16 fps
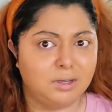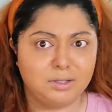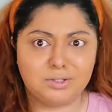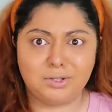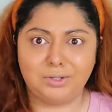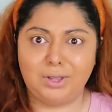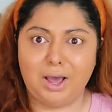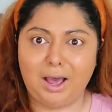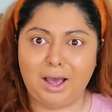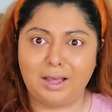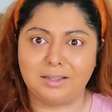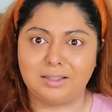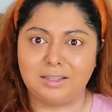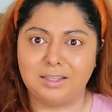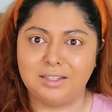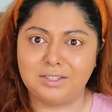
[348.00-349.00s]
it's a
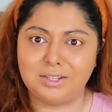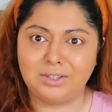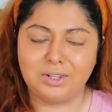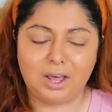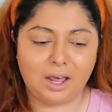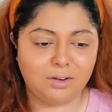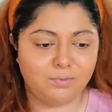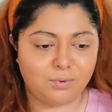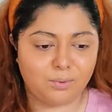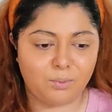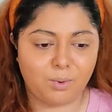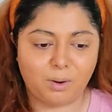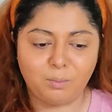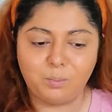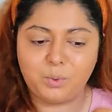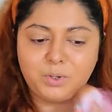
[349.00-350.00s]
lot. It's a lot for
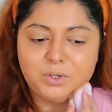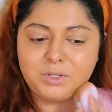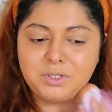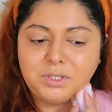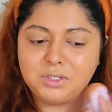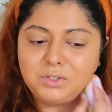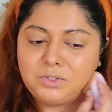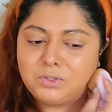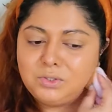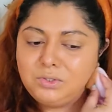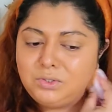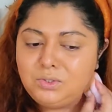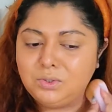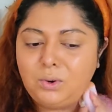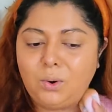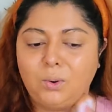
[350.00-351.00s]
one person to
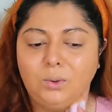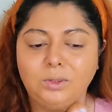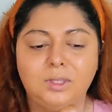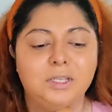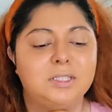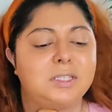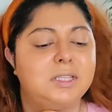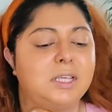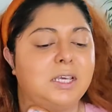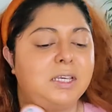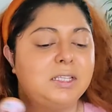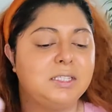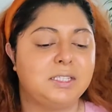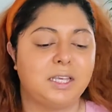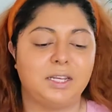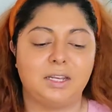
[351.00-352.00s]
do all these
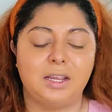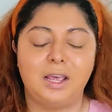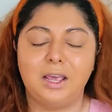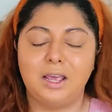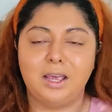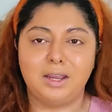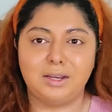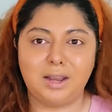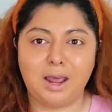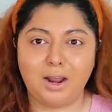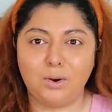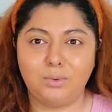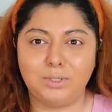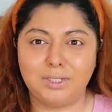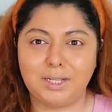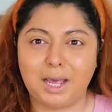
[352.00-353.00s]
things. And
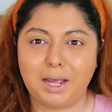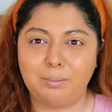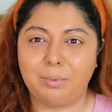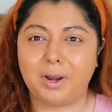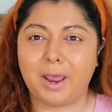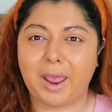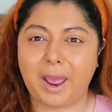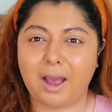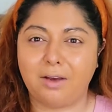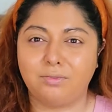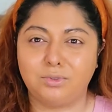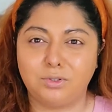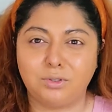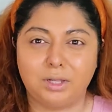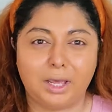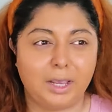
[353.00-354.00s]
not only that, but I
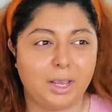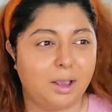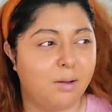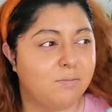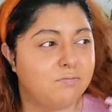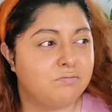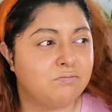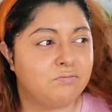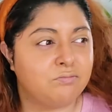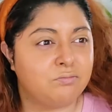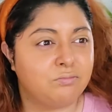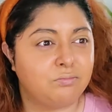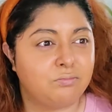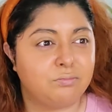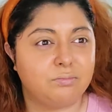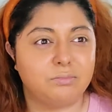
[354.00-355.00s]
have to like
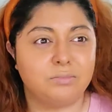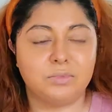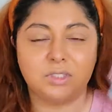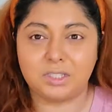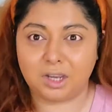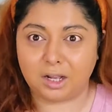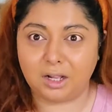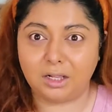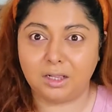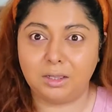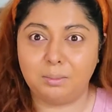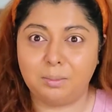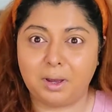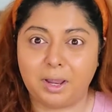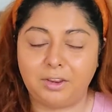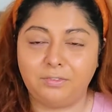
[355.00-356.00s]

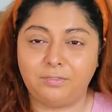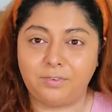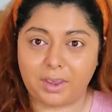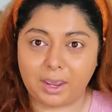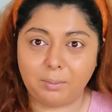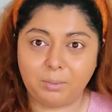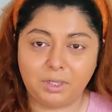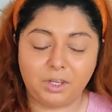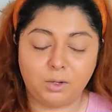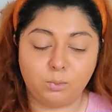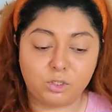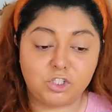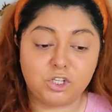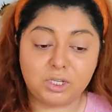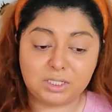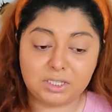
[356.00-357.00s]
tell my family,
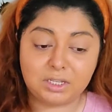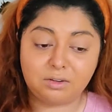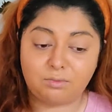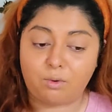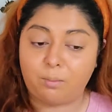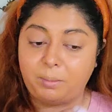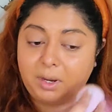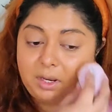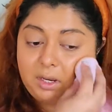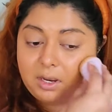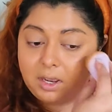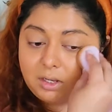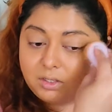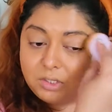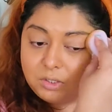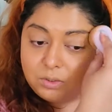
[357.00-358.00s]
which is in
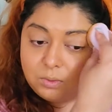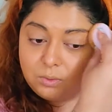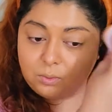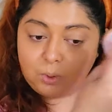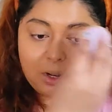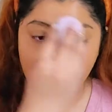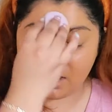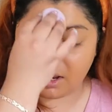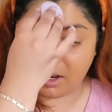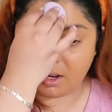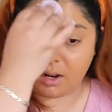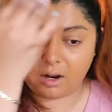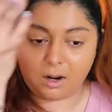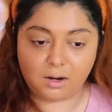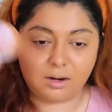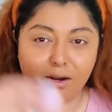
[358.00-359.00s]
Romania, to
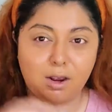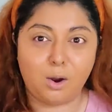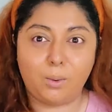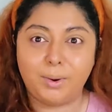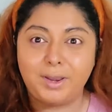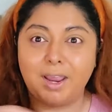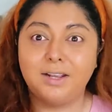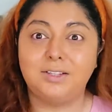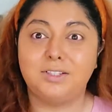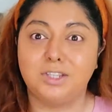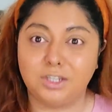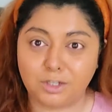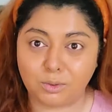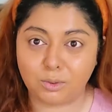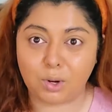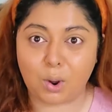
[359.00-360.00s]
uh, go and
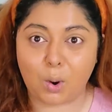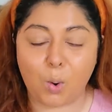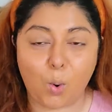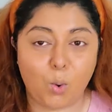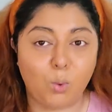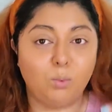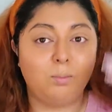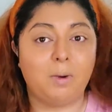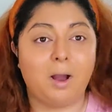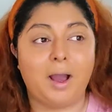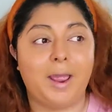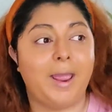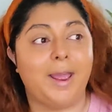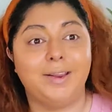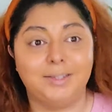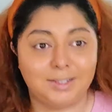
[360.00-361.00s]
execute all
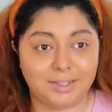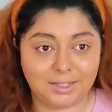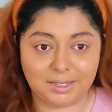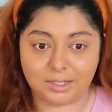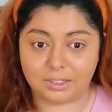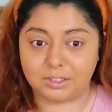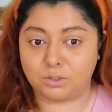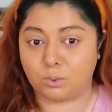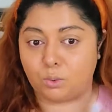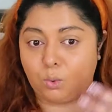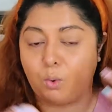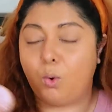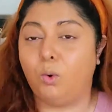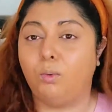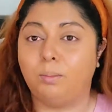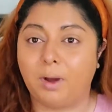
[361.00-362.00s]
my ideas
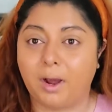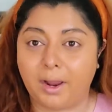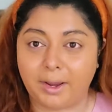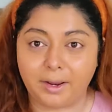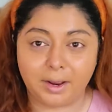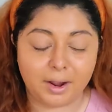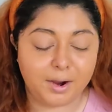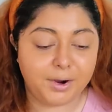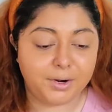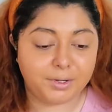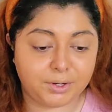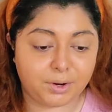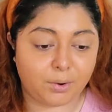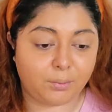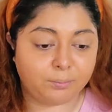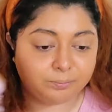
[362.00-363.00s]
or all my,
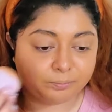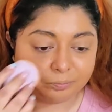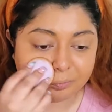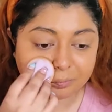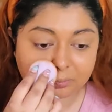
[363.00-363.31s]
you know,